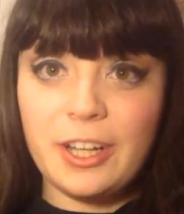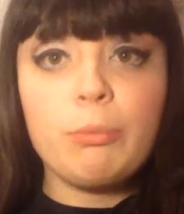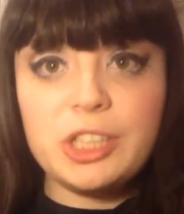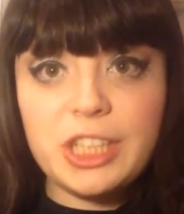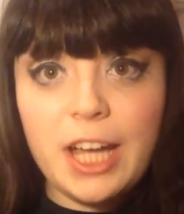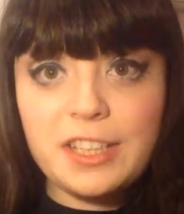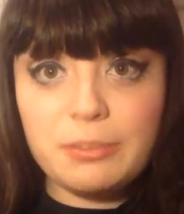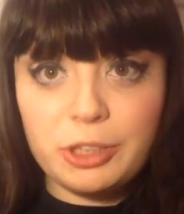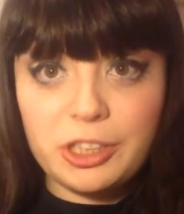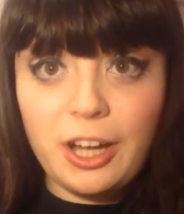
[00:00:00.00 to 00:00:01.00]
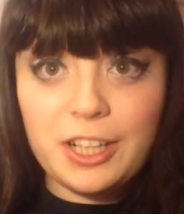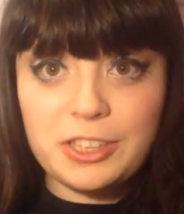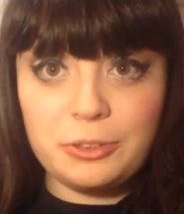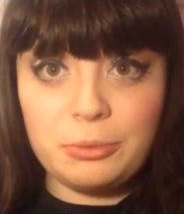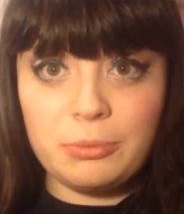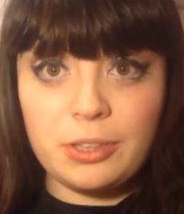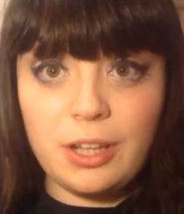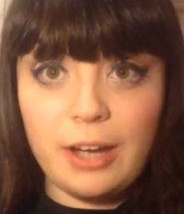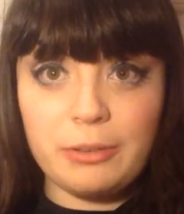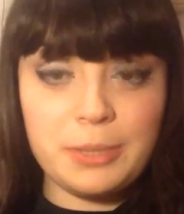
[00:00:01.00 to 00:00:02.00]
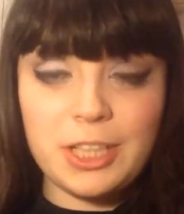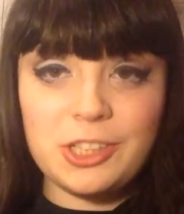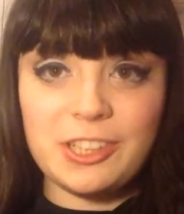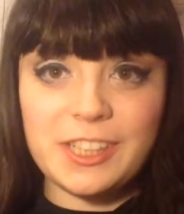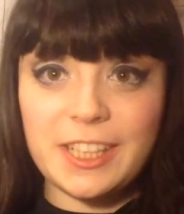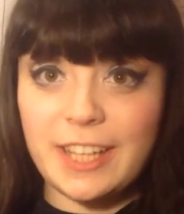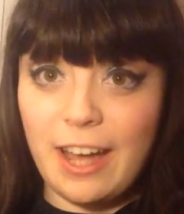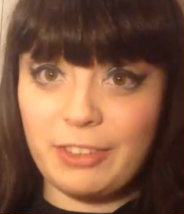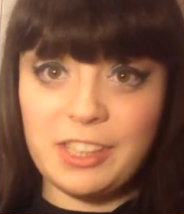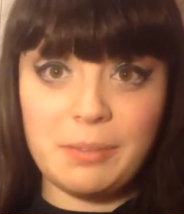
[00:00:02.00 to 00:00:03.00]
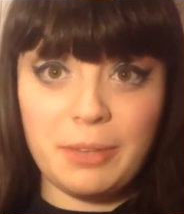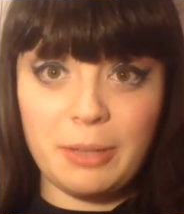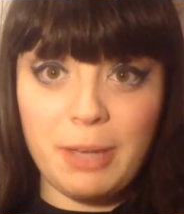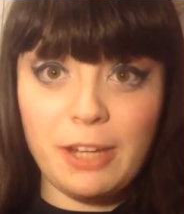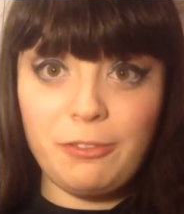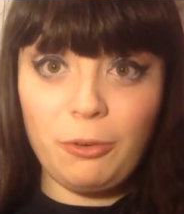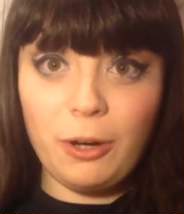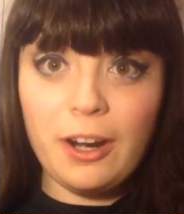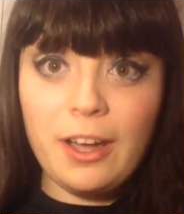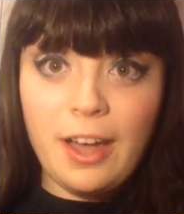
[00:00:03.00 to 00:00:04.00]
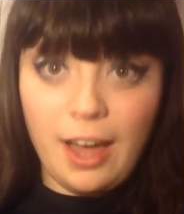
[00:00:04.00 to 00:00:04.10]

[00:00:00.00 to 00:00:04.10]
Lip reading: When she asked which costume I would be interested in having something made for,